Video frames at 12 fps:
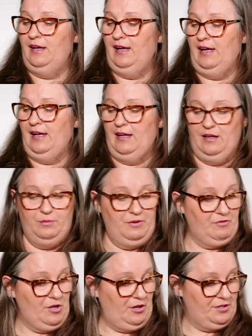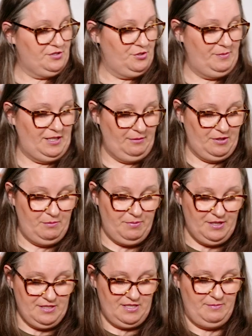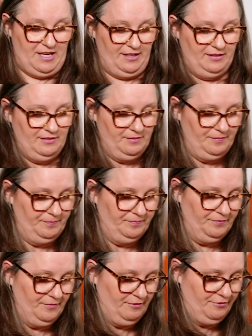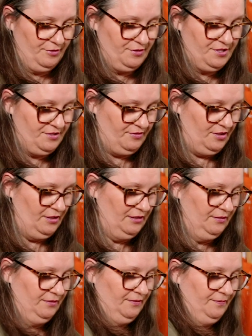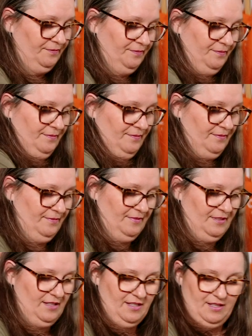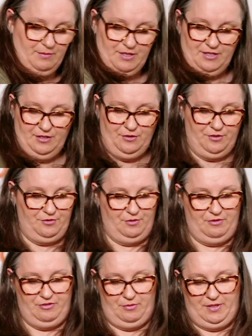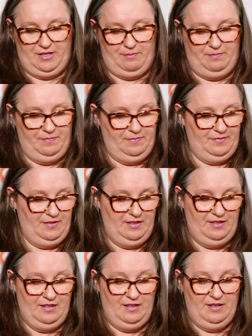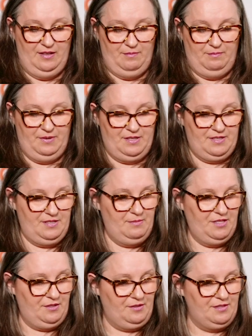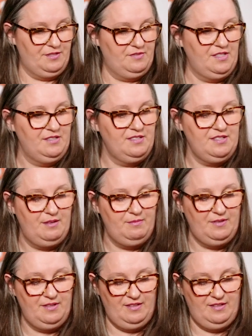Uh, we've got so many. I'm going to bring some in, first of all, and then we're going to go through a few of them, because some of the girls have done some